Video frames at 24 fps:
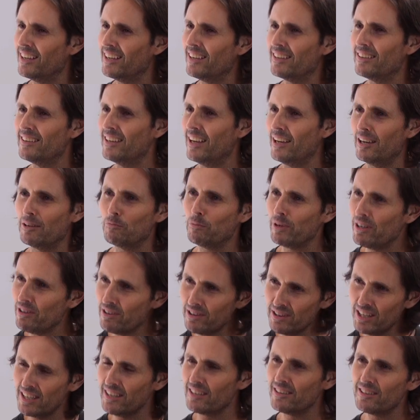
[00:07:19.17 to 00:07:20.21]
that we
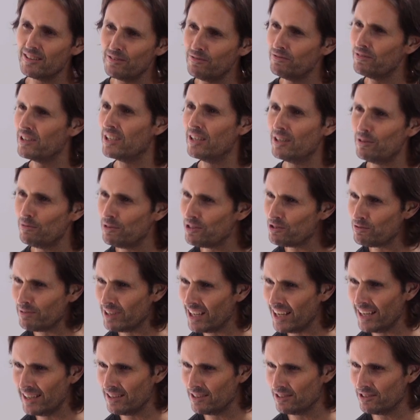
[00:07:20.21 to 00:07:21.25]
think the fear is
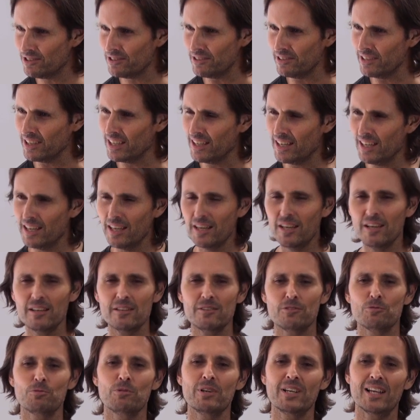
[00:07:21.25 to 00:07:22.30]
related to.
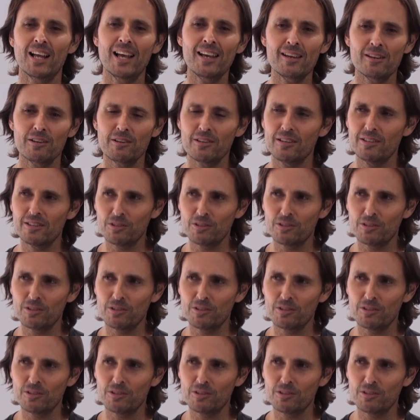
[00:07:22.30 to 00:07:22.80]
Mm-hmm.